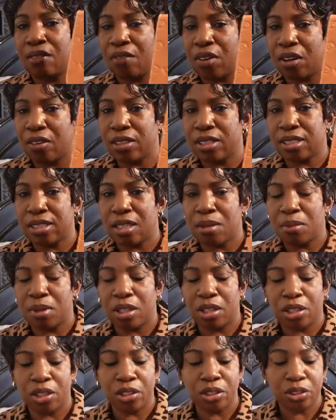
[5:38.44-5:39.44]
very
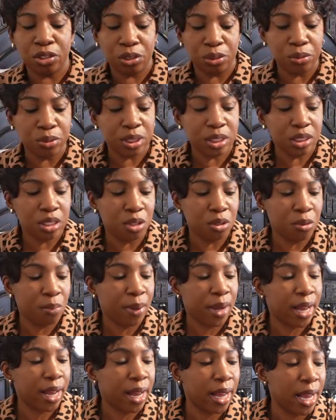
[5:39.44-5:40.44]
similar to a tote
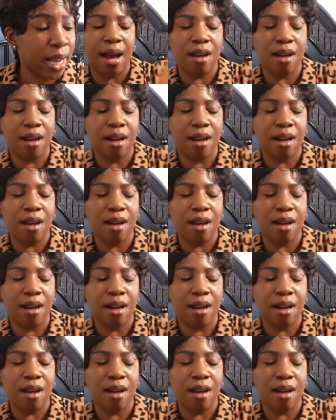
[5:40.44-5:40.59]
bag.